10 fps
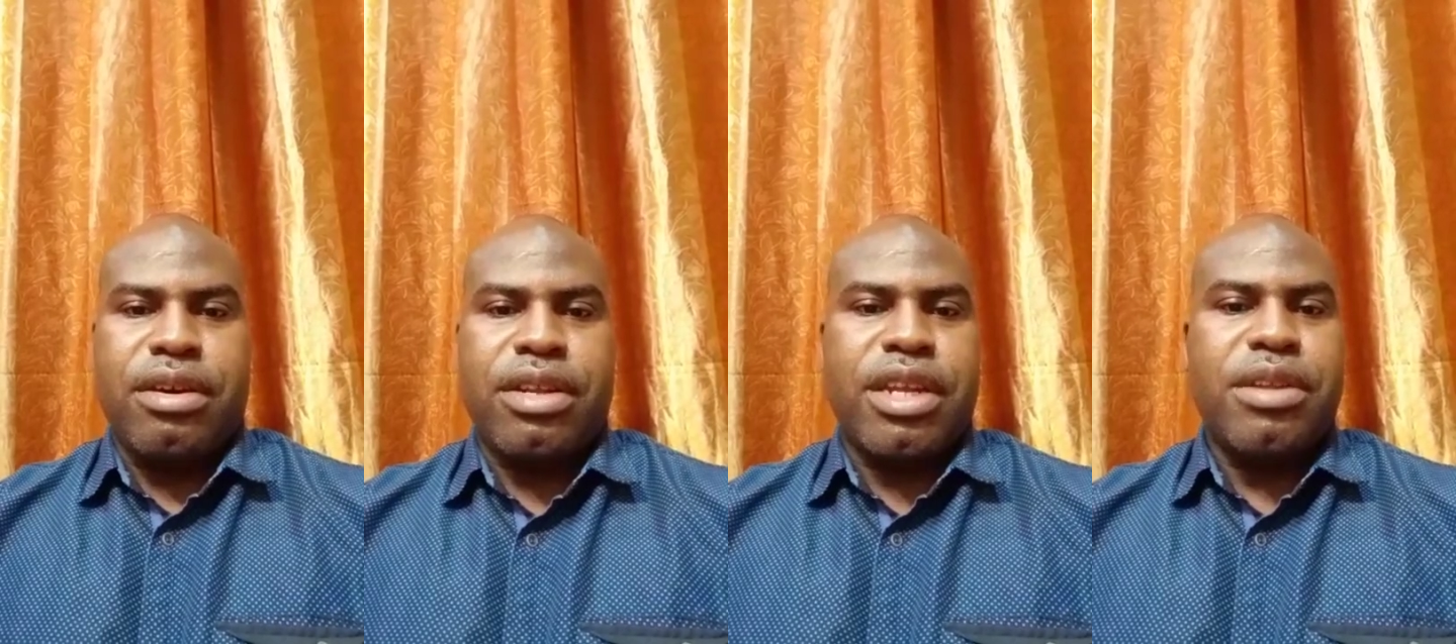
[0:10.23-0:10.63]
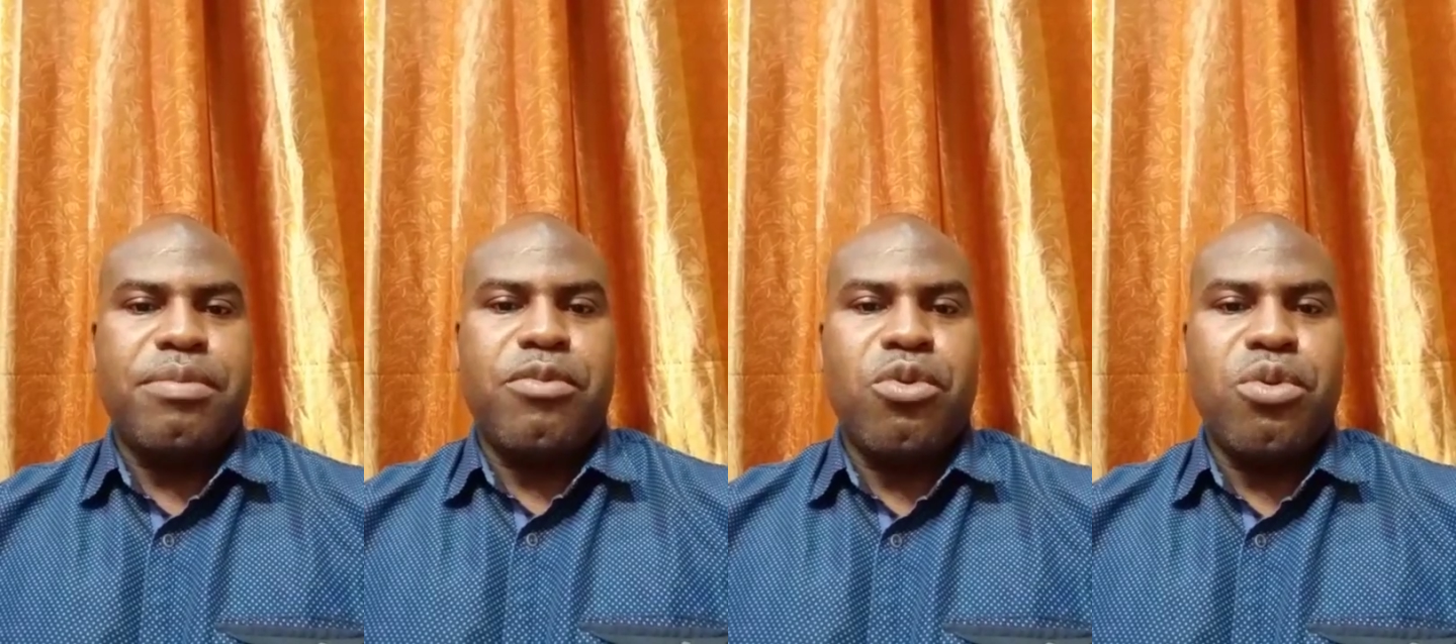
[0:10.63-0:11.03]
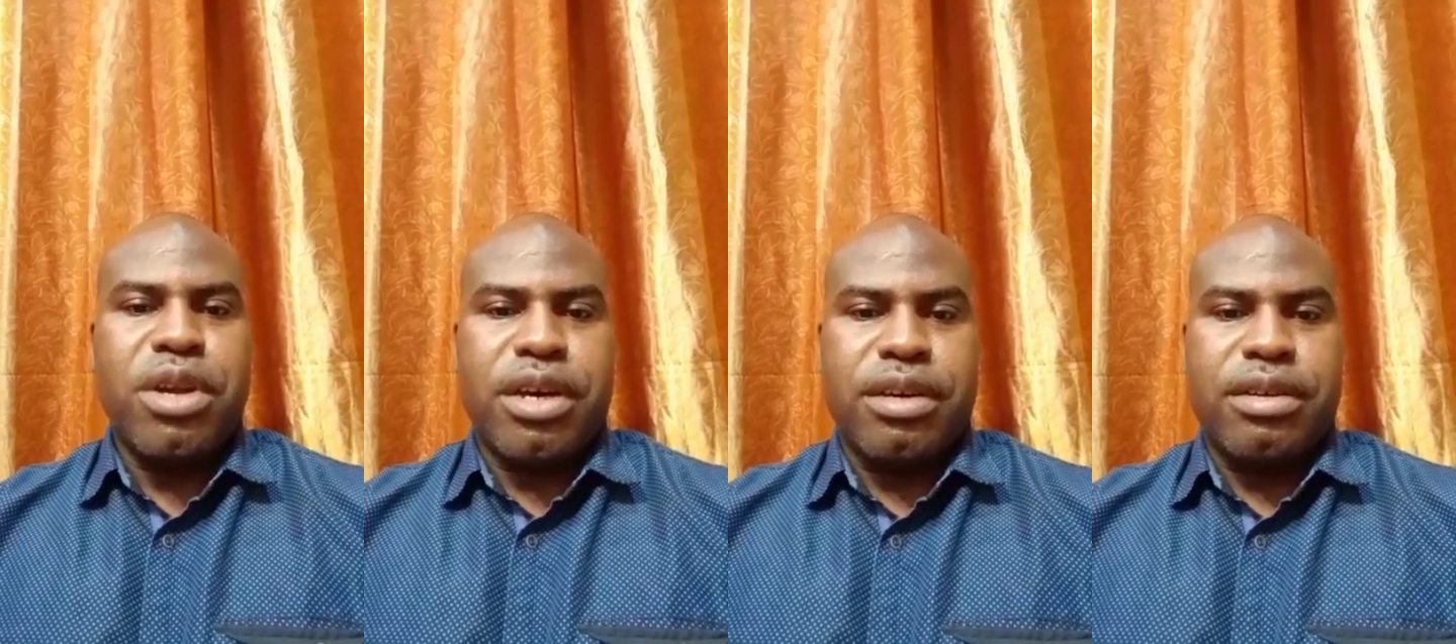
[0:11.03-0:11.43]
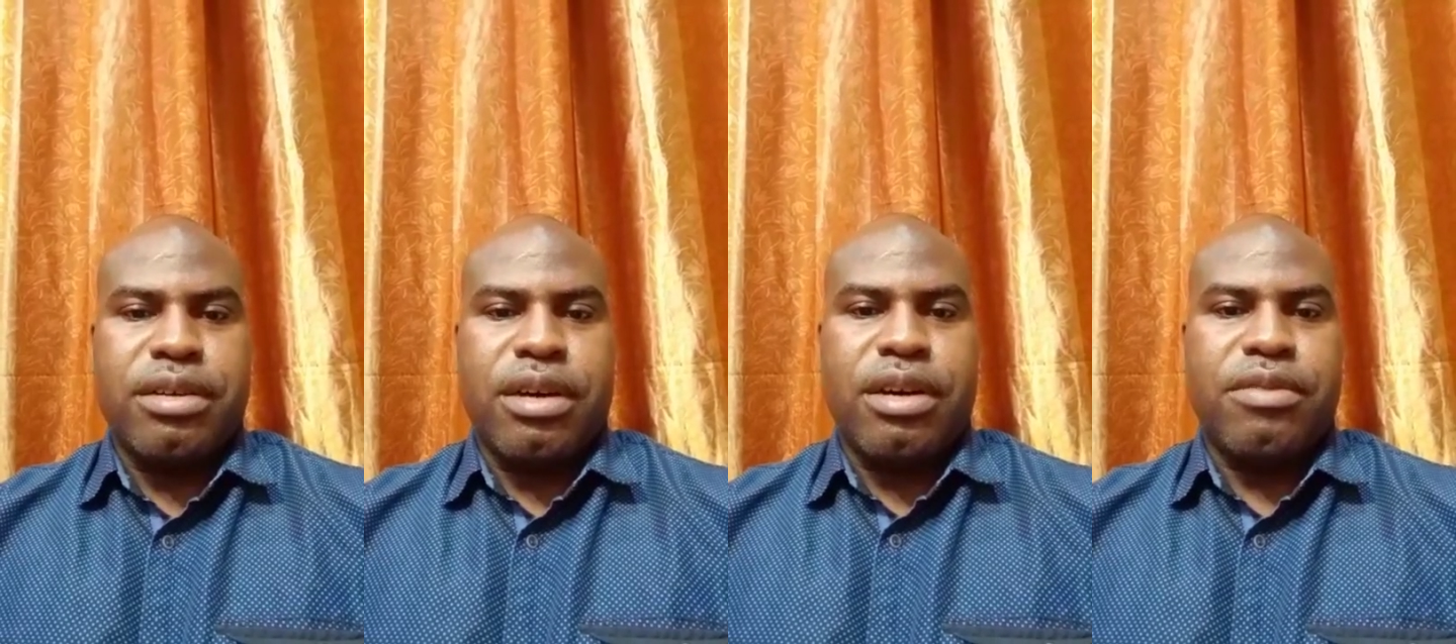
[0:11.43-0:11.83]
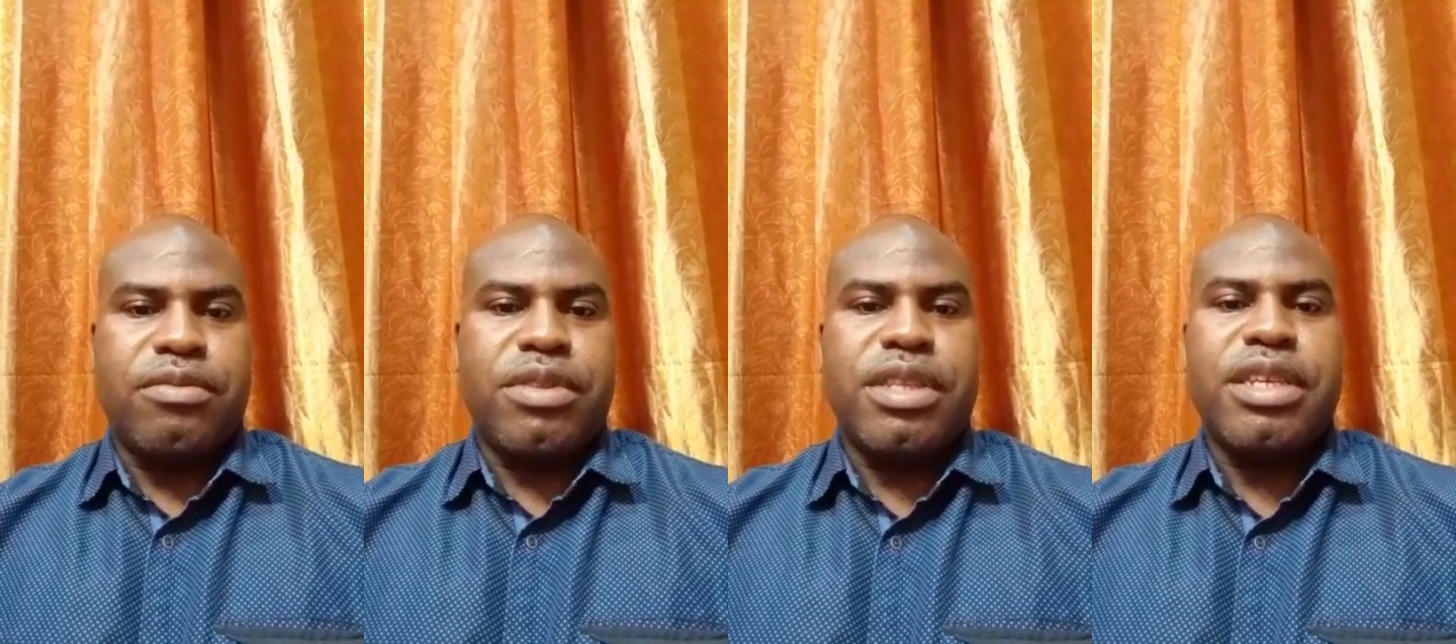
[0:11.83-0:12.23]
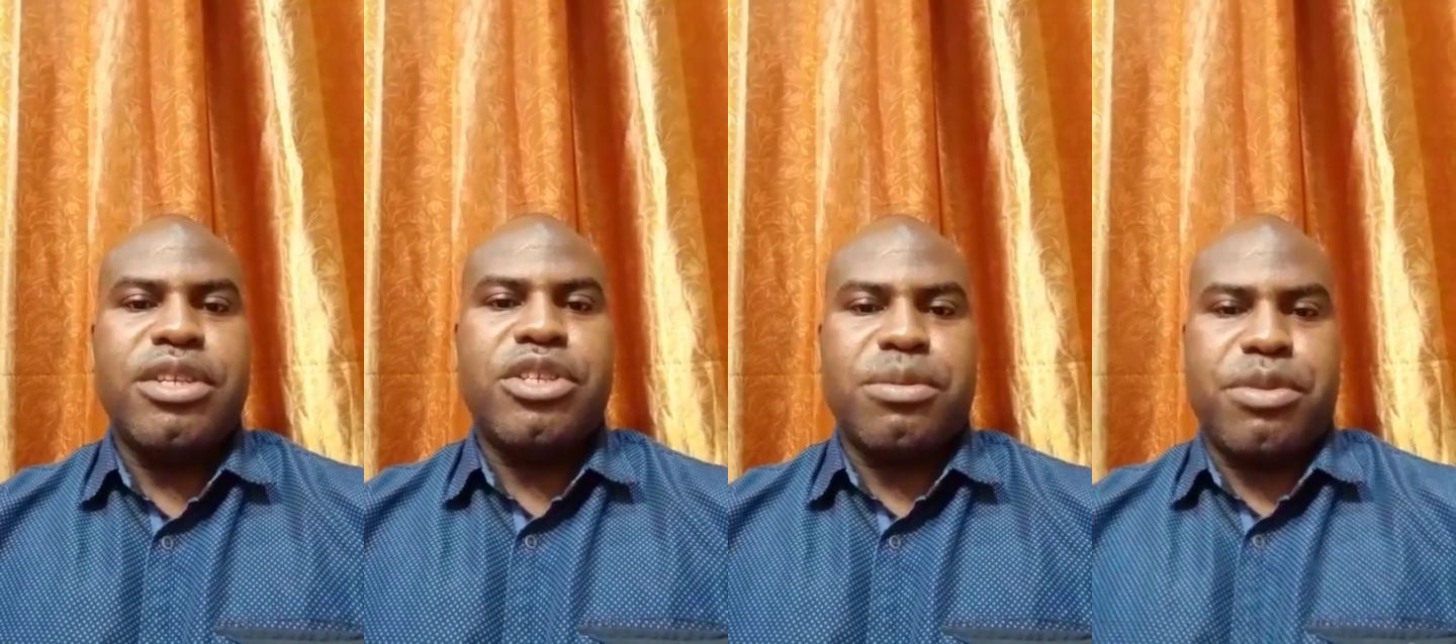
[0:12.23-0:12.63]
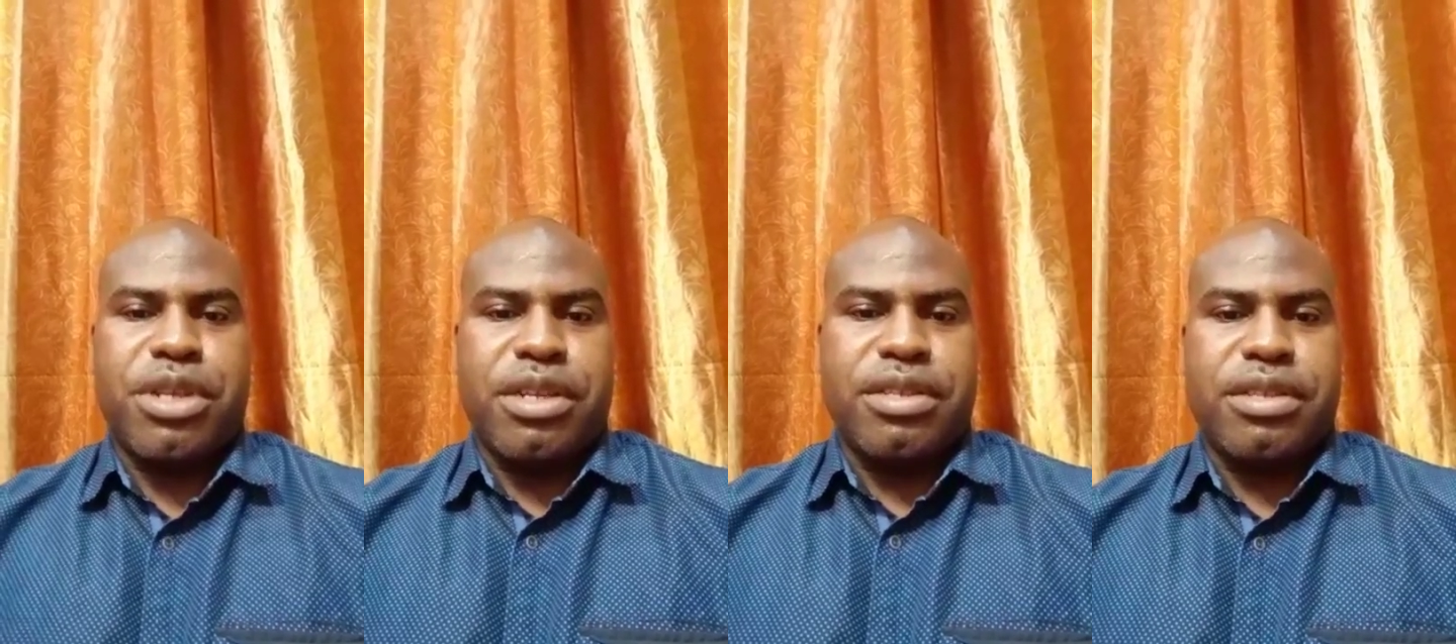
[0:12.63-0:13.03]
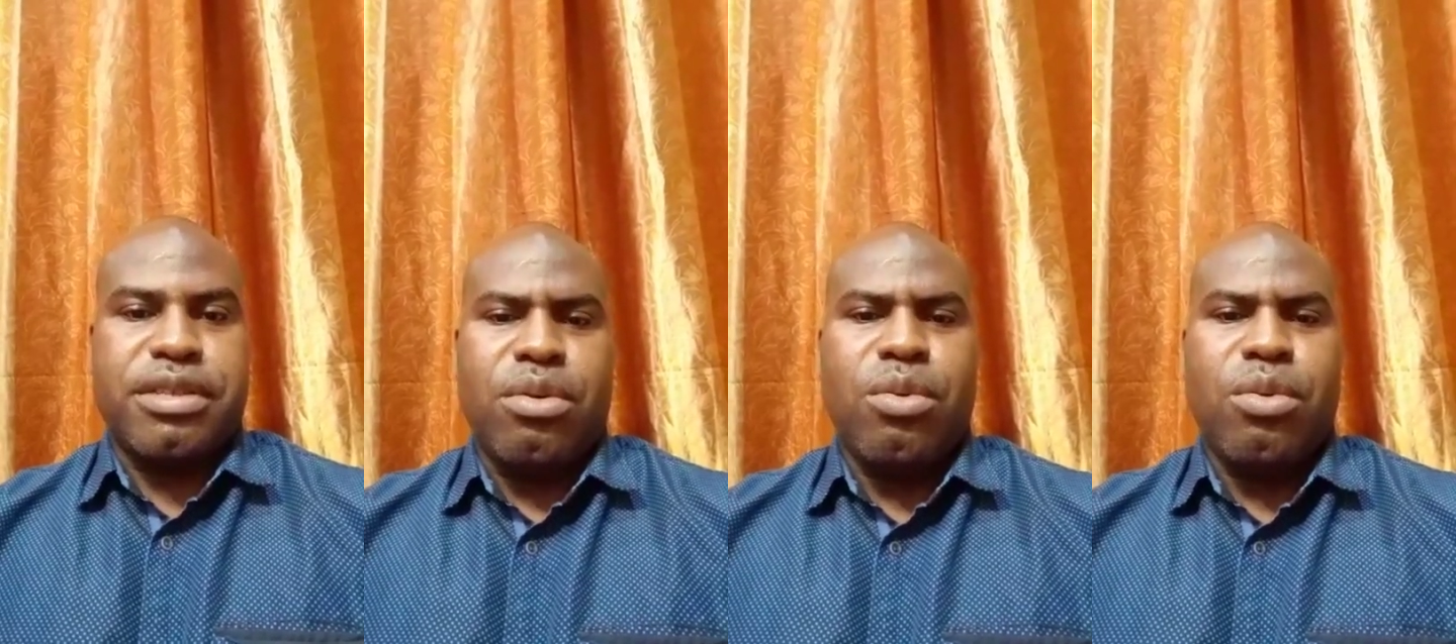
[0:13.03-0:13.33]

under the ruler of the Egyptians.